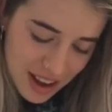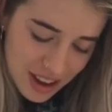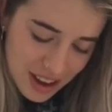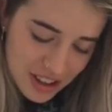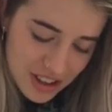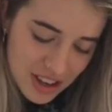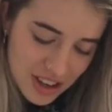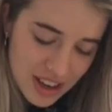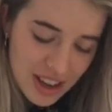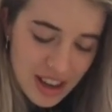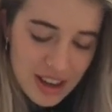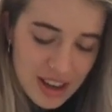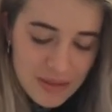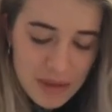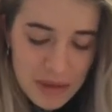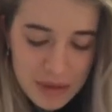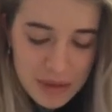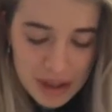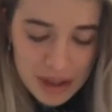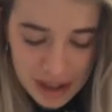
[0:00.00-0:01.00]
Actually, yeah,
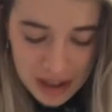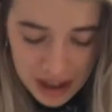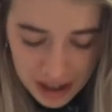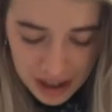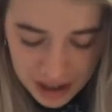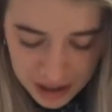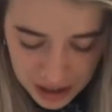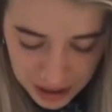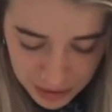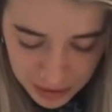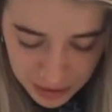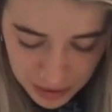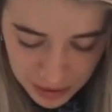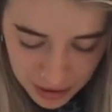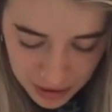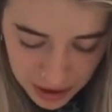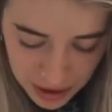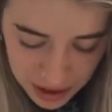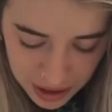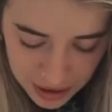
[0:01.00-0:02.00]
maybe, yeah, because like,
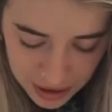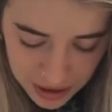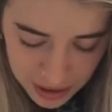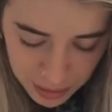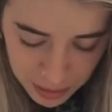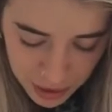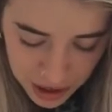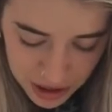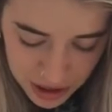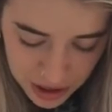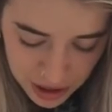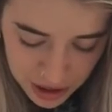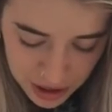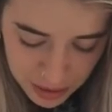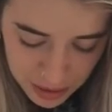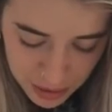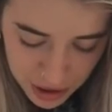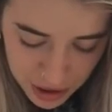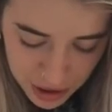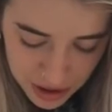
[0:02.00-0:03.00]
I feel like there's a pressure
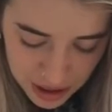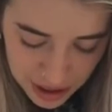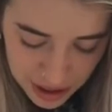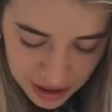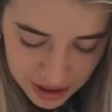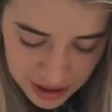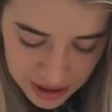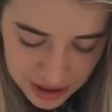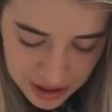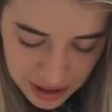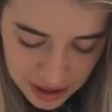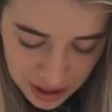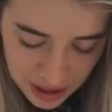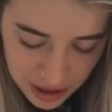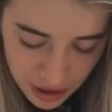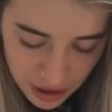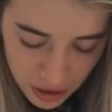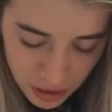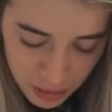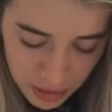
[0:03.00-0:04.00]
on emerging artists to
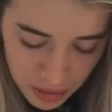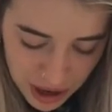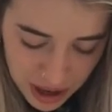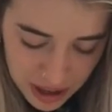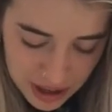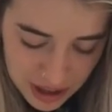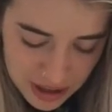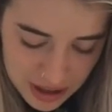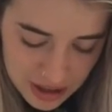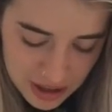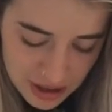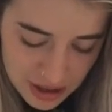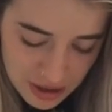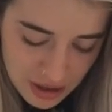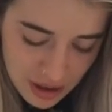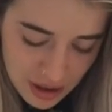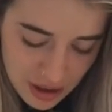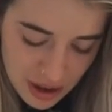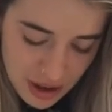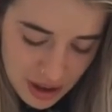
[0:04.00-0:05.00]
like, oh, make it
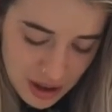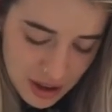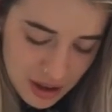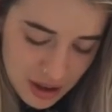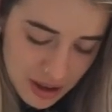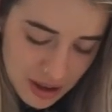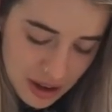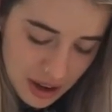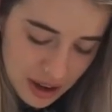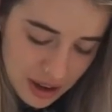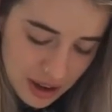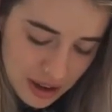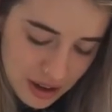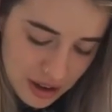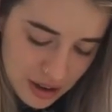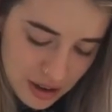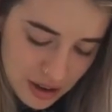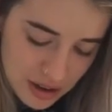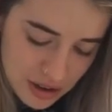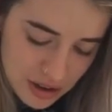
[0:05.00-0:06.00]
and like
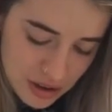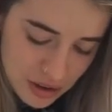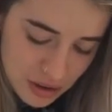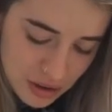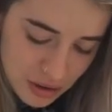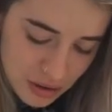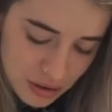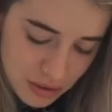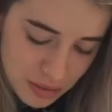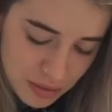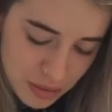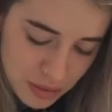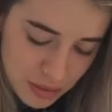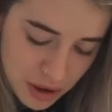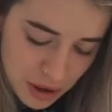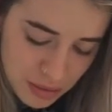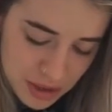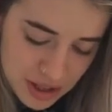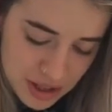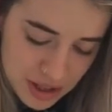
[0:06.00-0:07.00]
you know
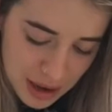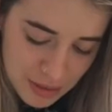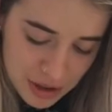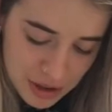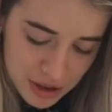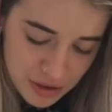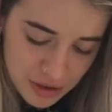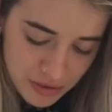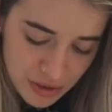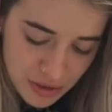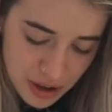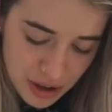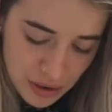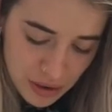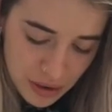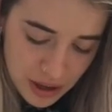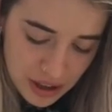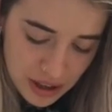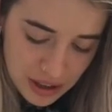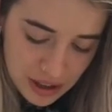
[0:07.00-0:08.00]
become established very
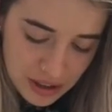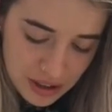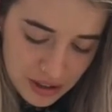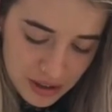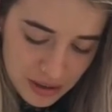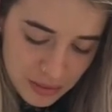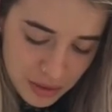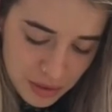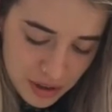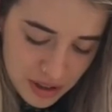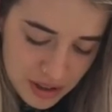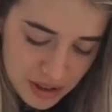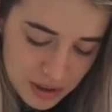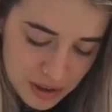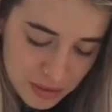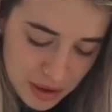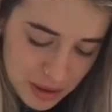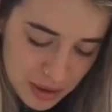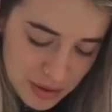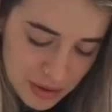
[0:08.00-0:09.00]
quickly but
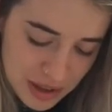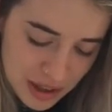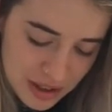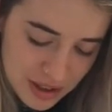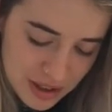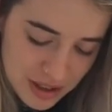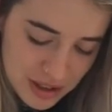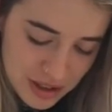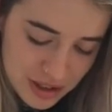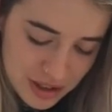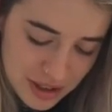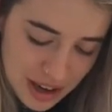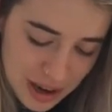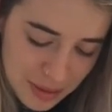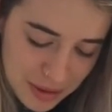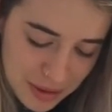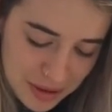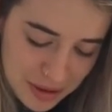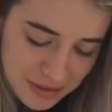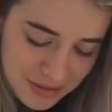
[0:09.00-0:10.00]
sometimes that just doesn't
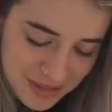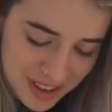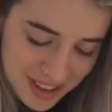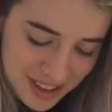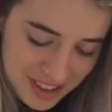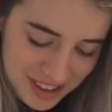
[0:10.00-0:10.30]
happen